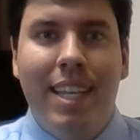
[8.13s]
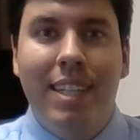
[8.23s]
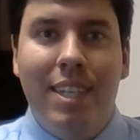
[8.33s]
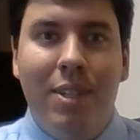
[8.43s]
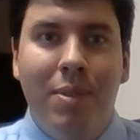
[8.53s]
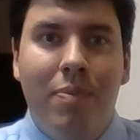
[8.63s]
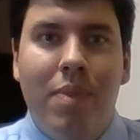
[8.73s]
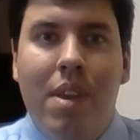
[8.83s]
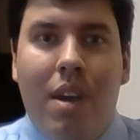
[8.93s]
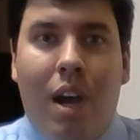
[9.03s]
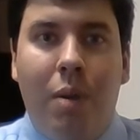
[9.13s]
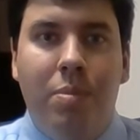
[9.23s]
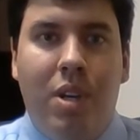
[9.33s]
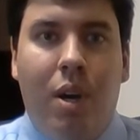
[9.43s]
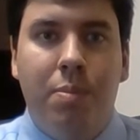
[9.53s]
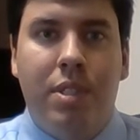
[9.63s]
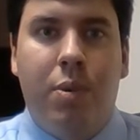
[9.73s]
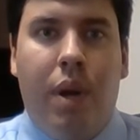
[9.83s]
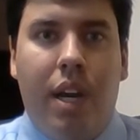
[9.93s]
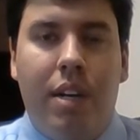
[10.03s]
Hello, I'm Tom
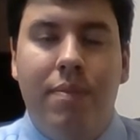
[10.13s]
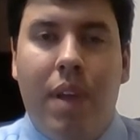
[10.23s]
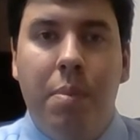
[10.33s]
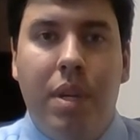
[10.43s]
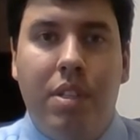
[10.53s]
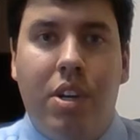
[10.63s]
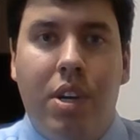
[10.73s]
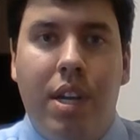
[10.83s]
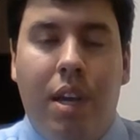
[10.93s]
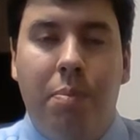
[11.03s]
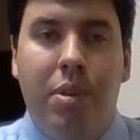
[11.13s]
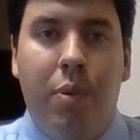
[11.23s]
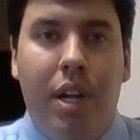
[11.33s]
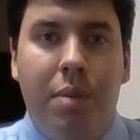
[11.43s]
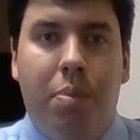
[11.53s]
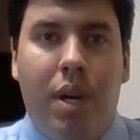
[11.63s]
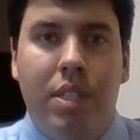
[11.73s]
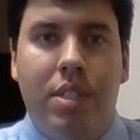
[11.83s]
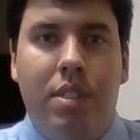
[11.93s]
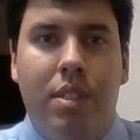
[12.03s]
Squier. I'm an attorney in Puyallup,
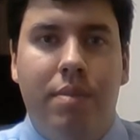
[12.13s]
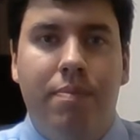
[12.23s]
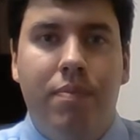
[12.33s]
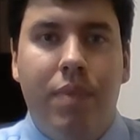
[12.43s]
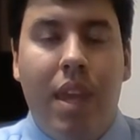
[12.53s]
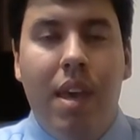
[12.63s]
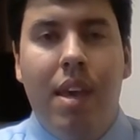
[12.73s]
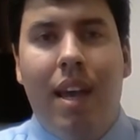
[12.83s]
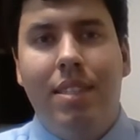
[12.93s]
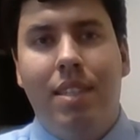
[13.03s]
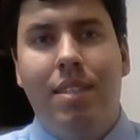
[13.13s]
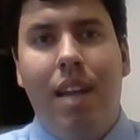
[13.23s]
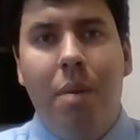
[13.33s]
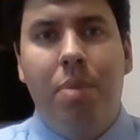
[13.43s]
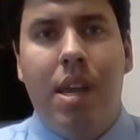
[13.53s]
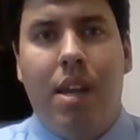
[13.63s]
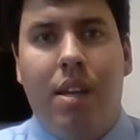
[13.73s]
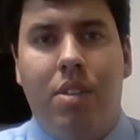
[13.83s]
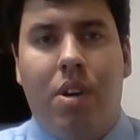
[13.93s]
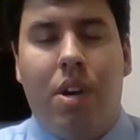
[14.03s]
Washington. As an estate planning
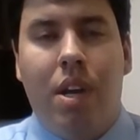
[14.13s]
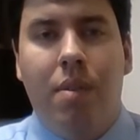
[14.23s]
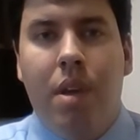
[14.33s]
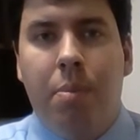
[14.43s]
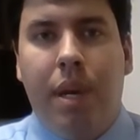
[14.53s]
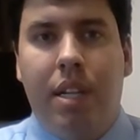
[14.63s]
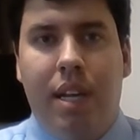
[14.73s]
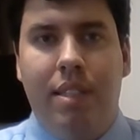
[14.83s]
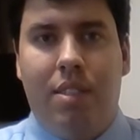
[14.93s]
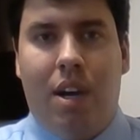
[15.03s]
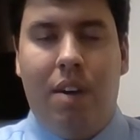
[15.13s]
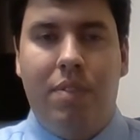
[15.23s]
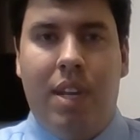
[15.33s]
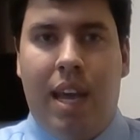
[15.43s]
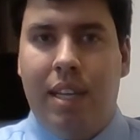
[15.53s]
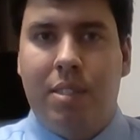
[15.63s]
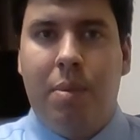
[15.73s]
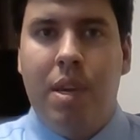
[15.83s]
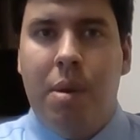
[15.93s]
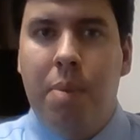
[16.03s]
attorney, my clients often ask
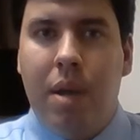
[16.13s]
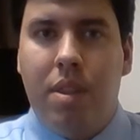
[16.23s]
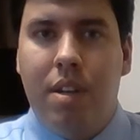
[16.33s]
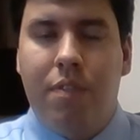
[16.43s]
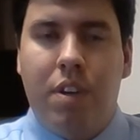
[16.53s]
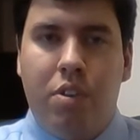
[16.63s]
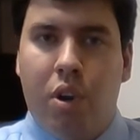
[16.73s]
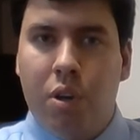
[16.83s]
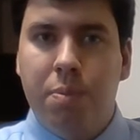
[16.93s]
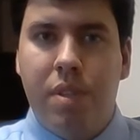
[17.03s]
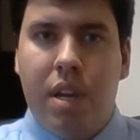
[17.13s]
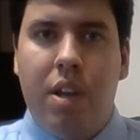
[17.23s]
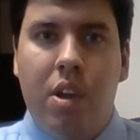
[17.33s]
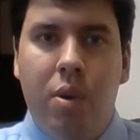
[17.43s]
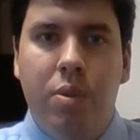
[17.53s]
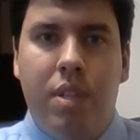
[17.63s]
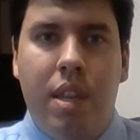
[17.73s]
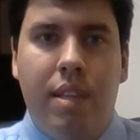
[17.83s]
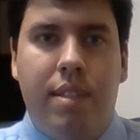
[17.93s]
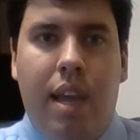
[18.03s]
me about the different terms that are used
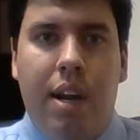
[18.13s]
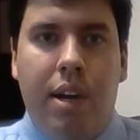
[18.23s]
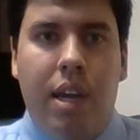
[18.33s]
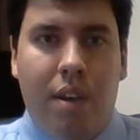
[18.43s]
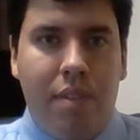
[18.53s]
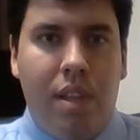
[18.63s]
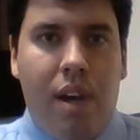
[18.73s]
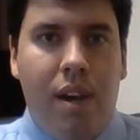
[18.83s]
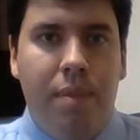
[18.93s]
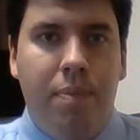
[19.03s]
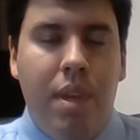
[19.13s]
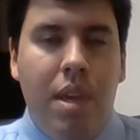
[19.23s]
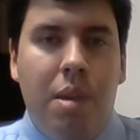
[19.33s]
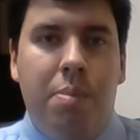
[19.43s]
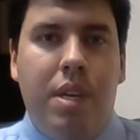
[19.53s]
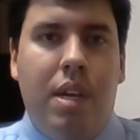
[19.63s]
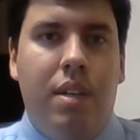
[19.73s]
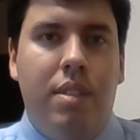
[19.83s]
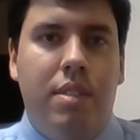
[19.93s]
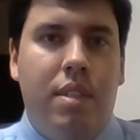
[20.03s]
in this area of the law
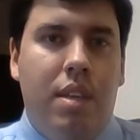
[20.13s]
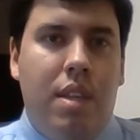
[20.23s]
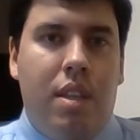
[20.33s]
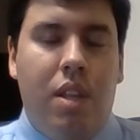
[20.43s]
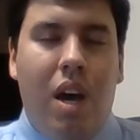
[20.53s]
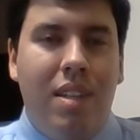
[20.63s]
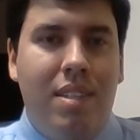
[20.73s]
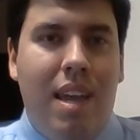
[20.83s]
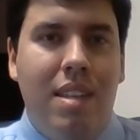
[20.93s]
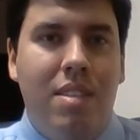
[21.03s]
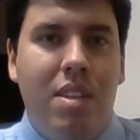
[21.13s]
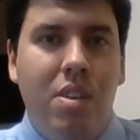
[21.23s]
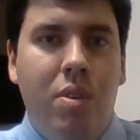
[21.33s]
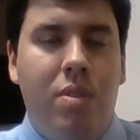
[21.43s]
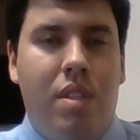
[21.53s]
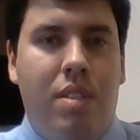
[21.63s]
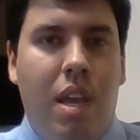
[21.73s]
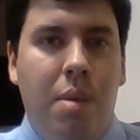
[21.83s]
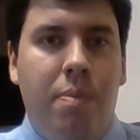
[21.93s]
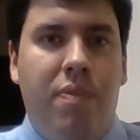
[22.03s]
because the law tends to use the
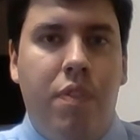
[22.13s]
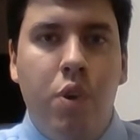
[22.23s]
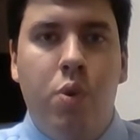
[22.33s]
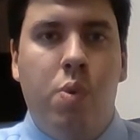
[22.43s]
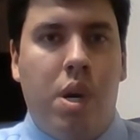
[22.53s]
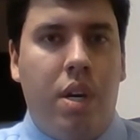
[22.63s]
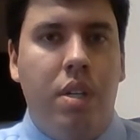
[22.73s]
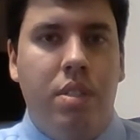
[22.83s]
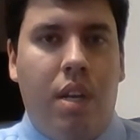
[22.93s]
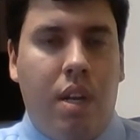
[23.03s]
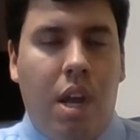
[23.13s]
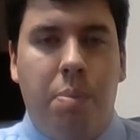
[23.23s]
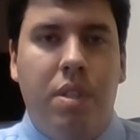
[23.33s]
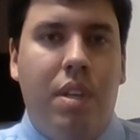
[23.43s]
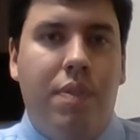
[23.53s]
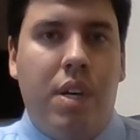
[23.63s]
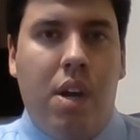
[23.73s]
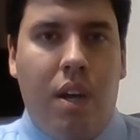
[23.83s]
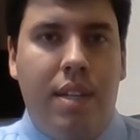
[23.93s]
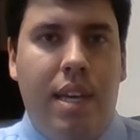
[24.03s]
same few words in a couple different
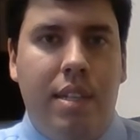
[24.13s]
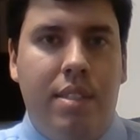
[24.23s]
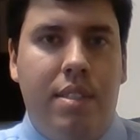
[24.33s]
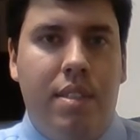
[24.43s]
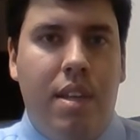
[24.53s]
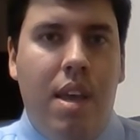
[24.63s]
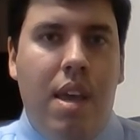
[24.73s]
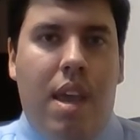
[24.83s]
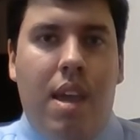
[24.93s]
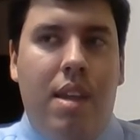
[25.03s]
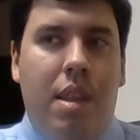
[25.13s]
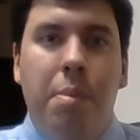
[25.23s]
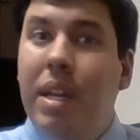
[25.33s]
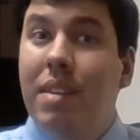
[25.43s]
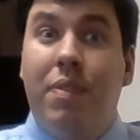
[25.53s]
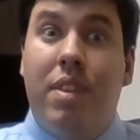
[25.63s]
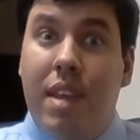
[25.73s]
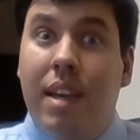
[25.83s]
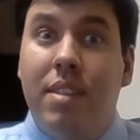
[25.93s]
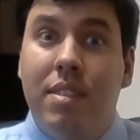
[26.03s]
contexts, and they mean different
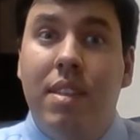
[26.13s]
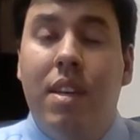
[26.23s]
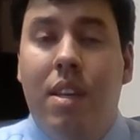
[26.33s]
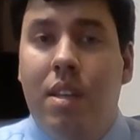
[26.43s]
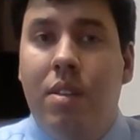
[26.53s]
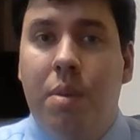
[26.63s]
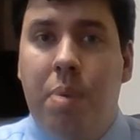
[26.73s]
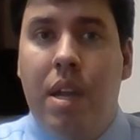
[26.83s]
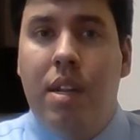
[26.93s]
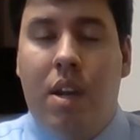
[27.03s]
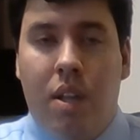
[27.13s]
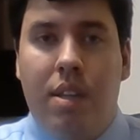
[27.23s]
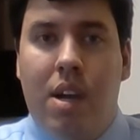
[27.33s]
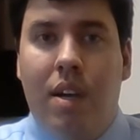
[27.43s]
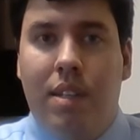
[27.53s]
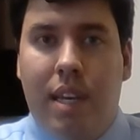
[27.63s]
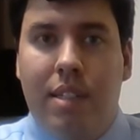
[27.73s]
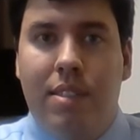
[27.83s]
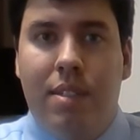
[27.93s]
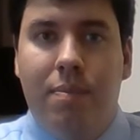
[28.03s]
things depending on the
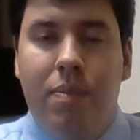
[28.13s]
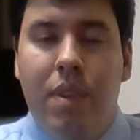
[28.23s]
context.